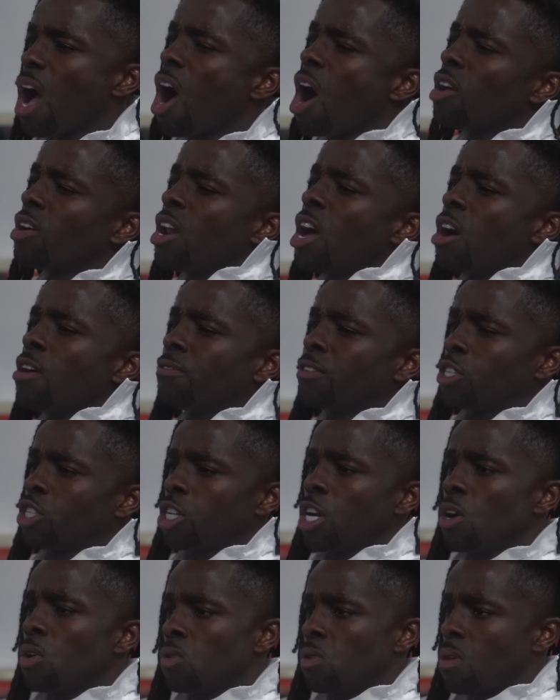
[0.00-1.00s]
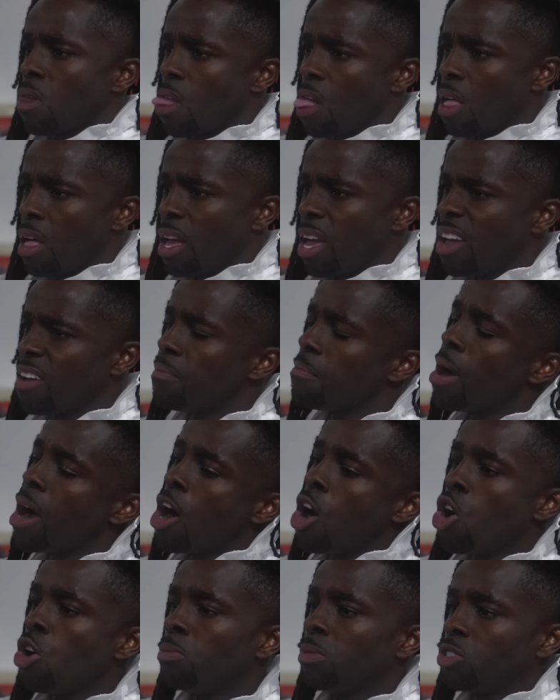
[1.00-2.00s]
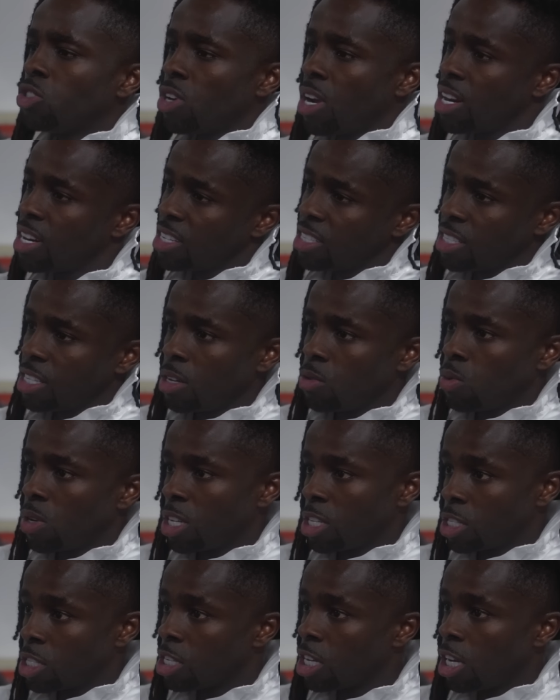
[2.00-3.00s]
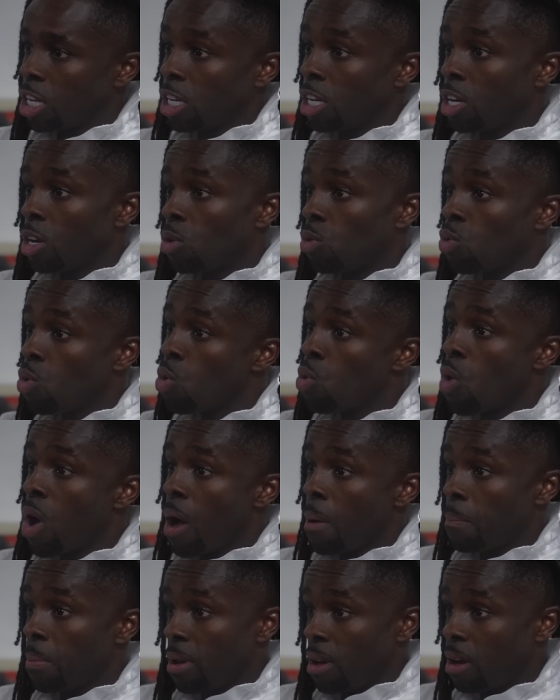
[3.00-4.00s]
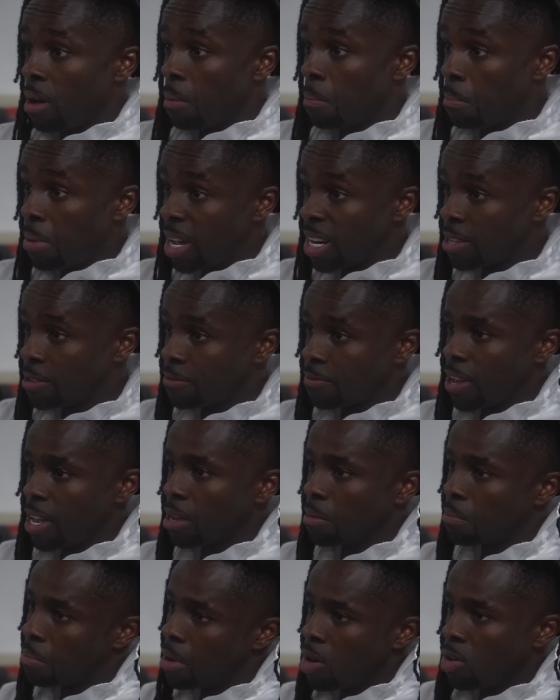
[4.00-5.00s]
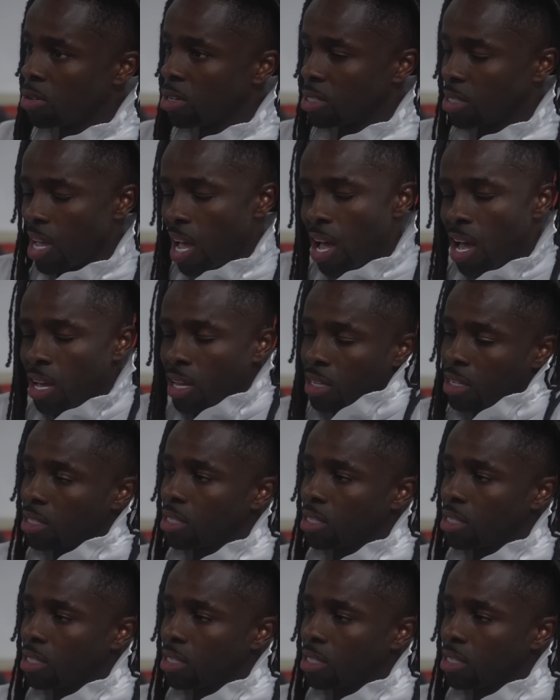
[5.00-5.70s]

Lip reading: Oh no, for sure. If my homie trying to see what's to a little woo wop and her buddy fake bogus, I